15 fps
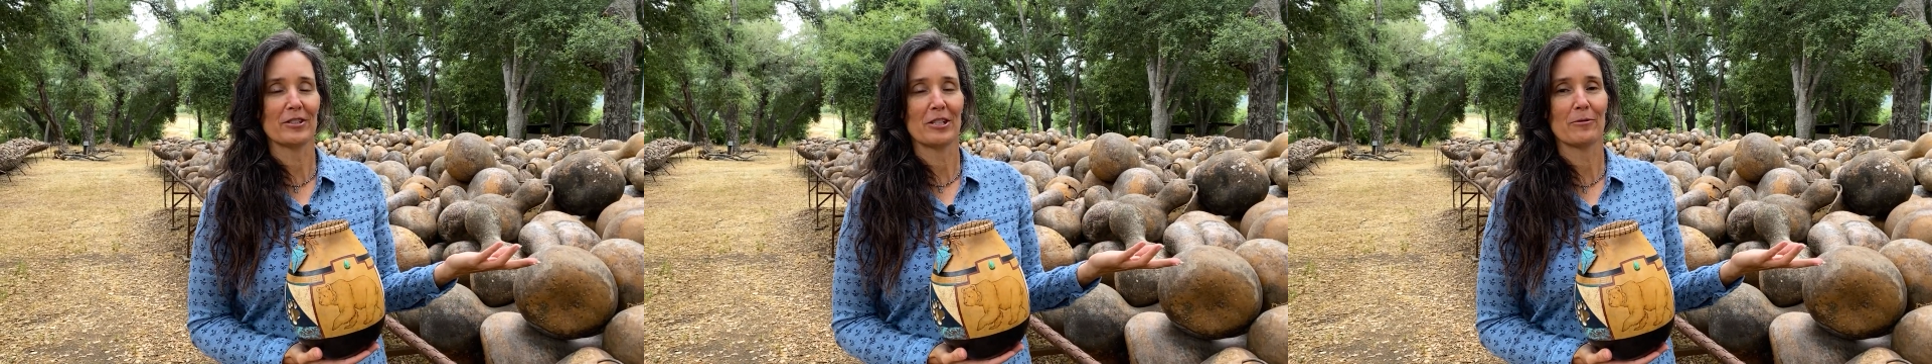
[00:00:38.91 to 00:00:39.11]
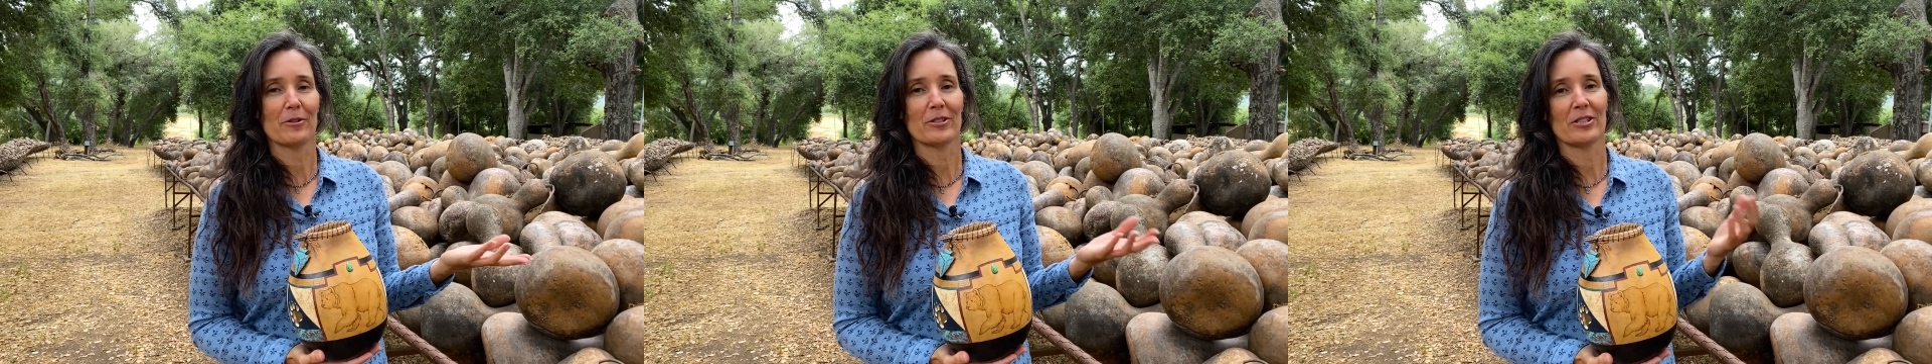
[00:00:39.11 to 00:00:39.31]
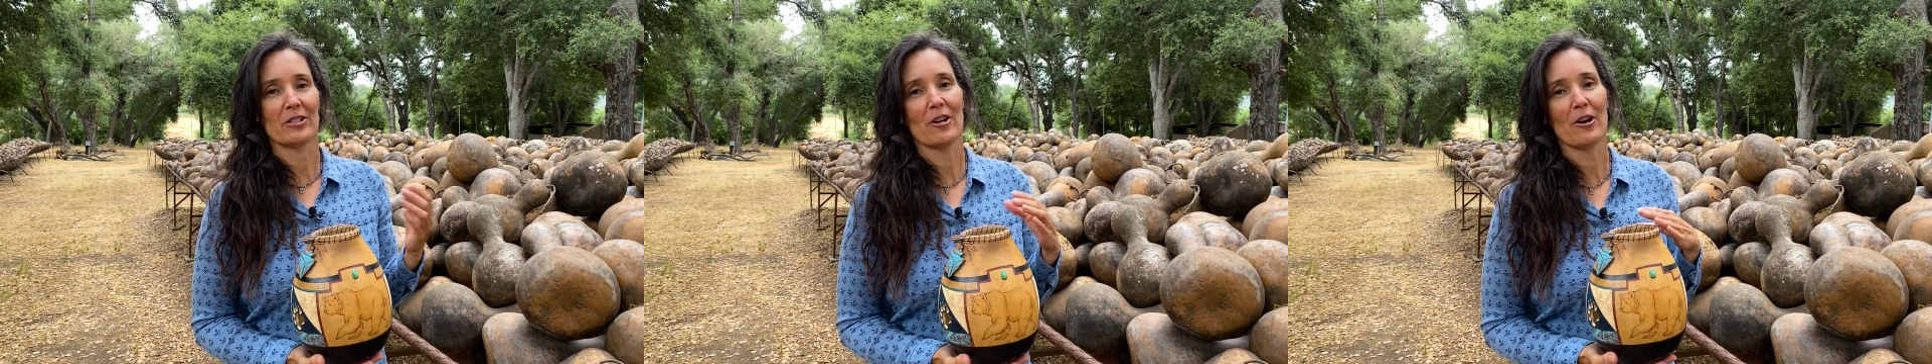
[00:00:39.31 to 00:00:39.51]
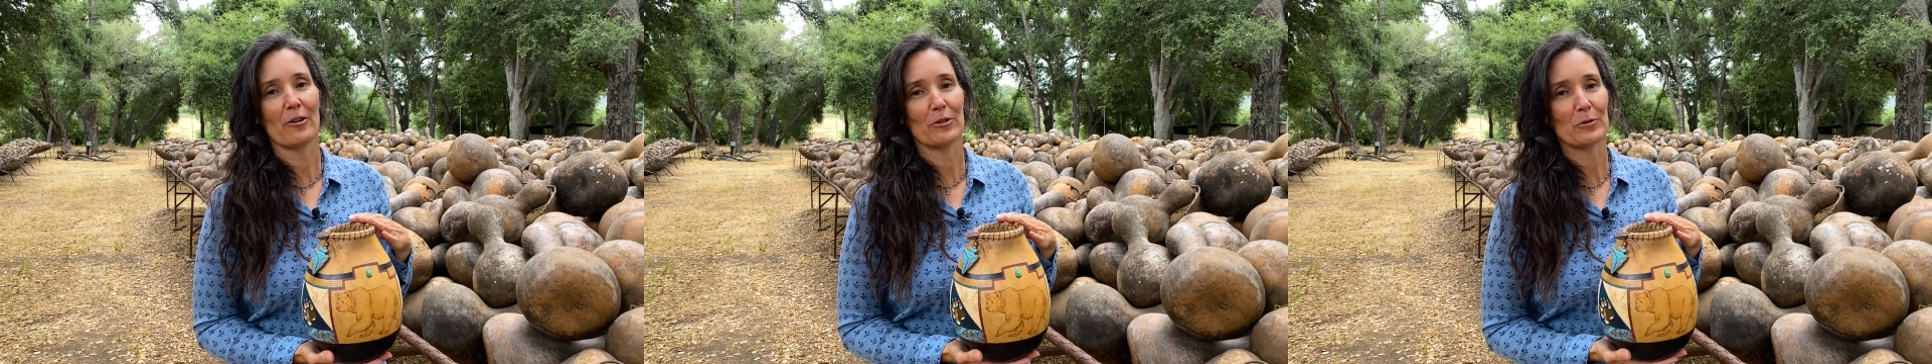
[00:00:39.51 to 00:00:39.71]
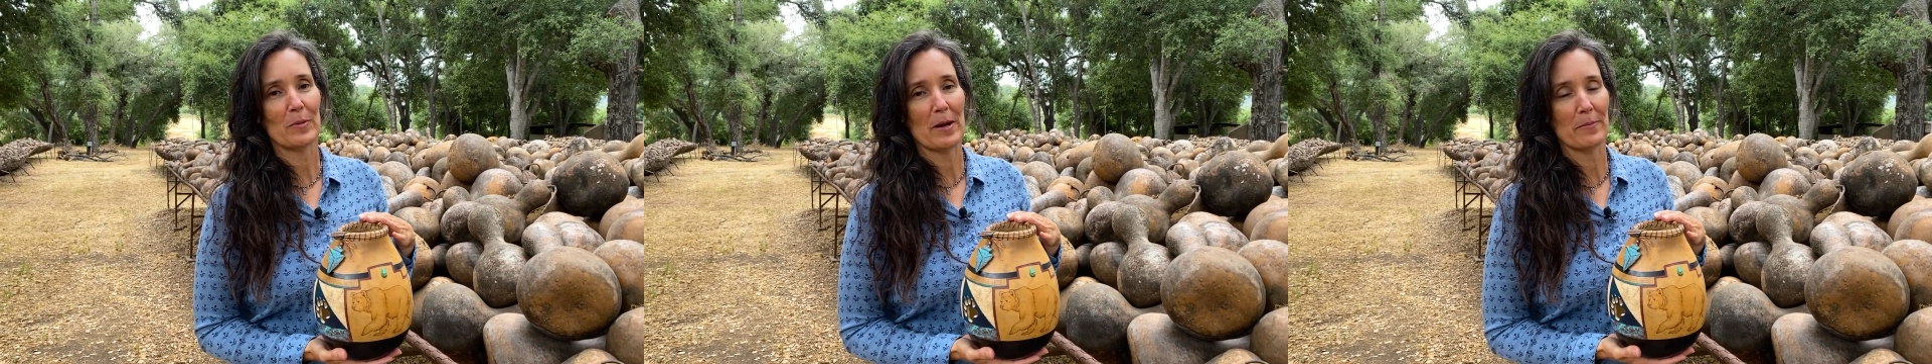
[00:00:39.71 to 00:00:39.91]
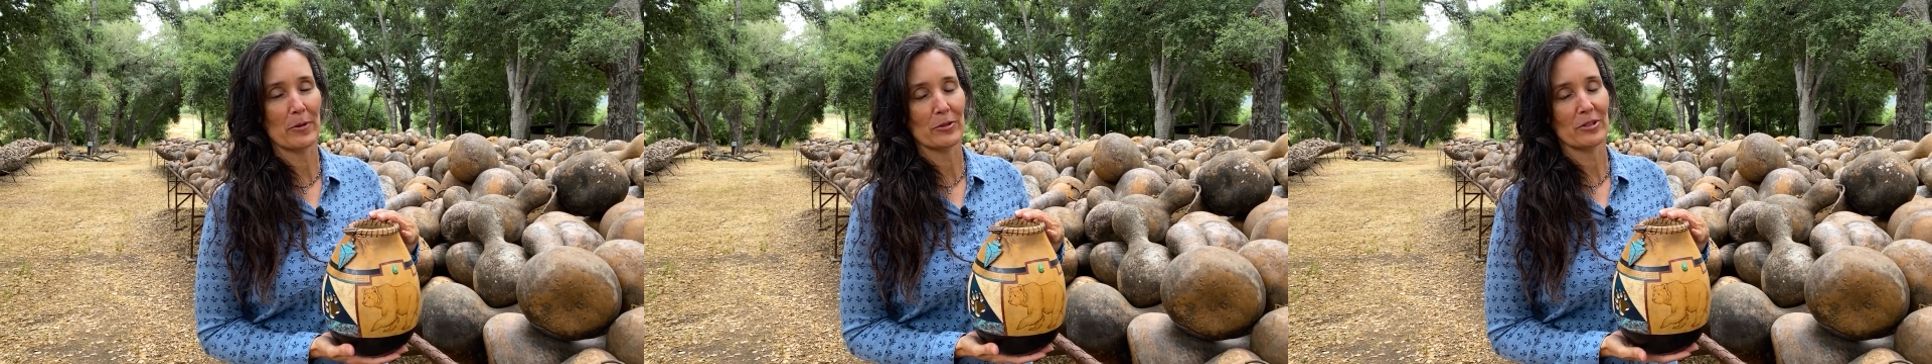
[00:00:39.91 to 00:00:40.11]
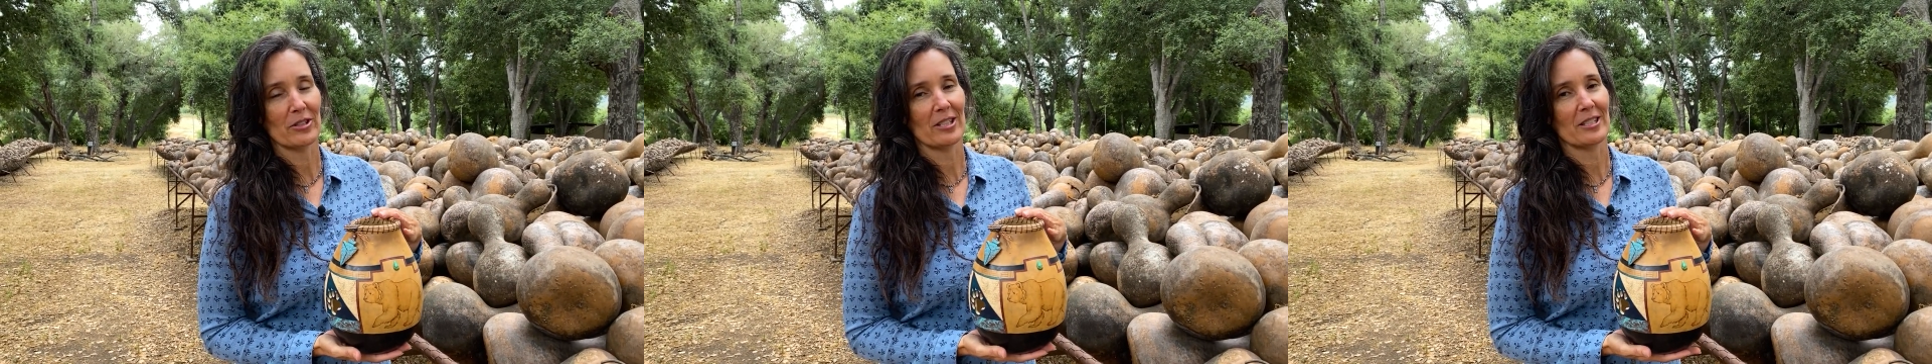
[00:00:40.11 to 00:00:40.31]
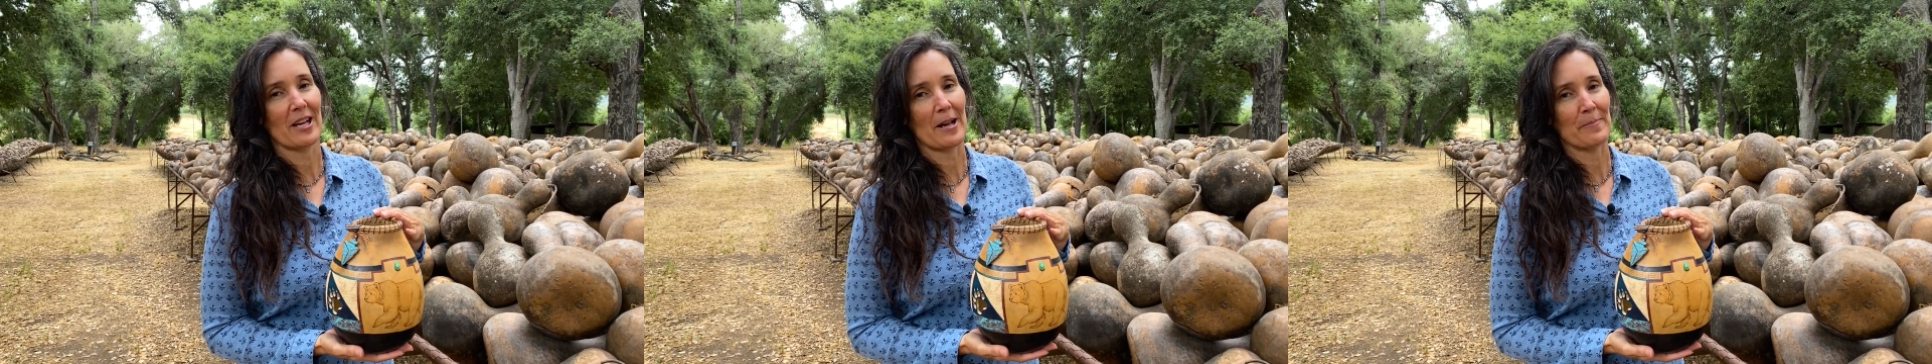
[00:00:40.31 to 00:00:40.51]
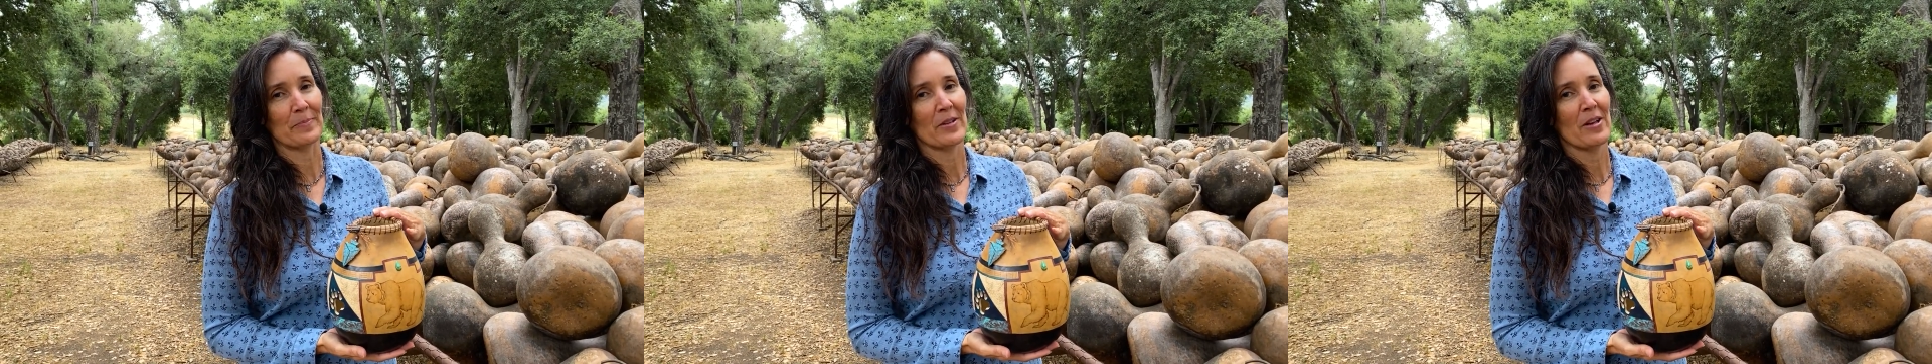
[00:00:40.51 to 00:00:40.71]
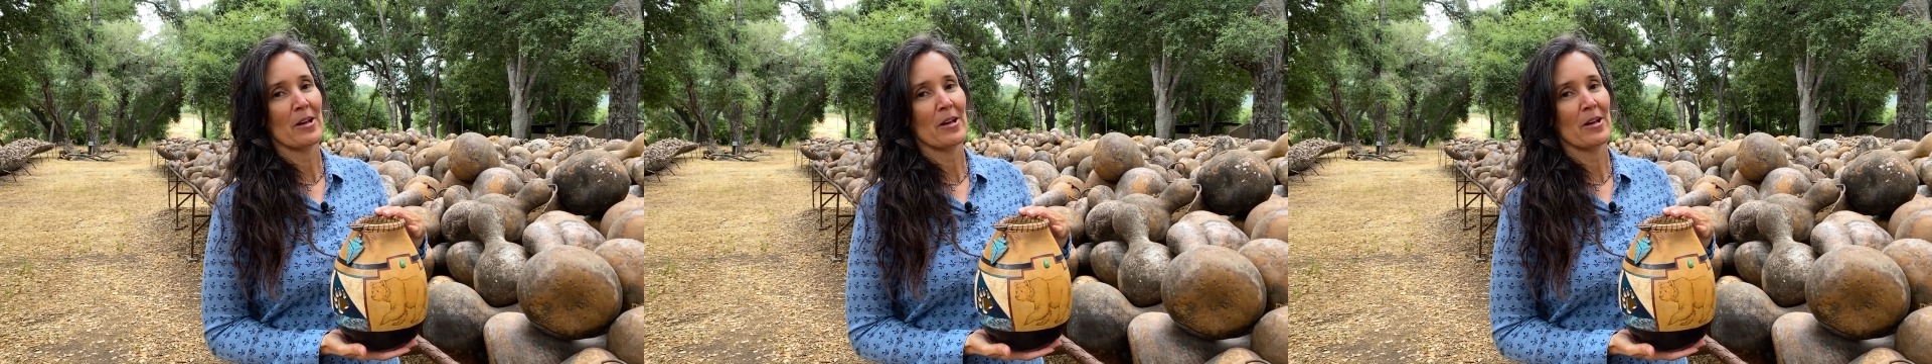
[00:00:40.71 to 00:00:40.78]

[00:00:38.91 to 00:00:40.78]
He works in Carlsbad most of the time.